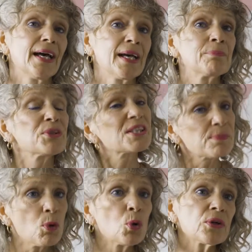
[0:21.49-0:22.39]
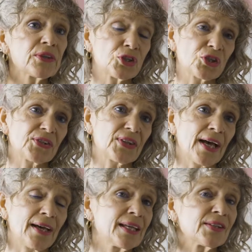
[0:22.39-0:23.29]
Um, but it's more than just
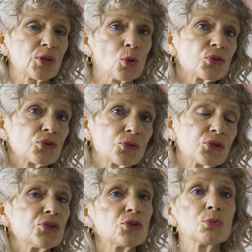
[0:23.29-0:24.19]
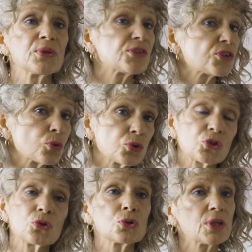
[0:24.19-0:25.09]
that, it's also to do with social,